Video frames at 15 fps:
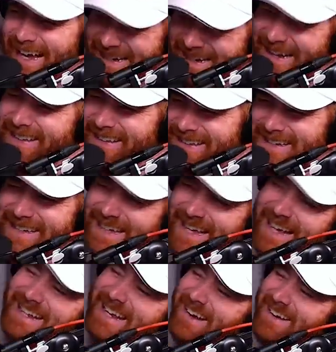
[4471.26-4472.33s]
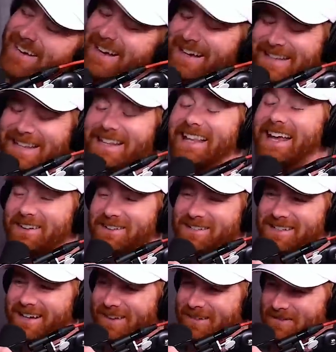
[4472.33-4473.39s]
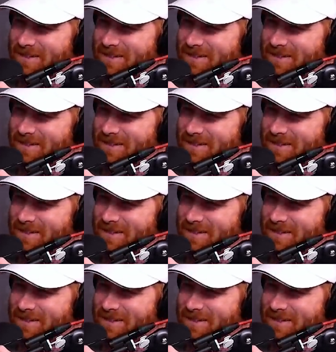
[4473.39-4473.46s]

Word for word: I know. I know. The layers there are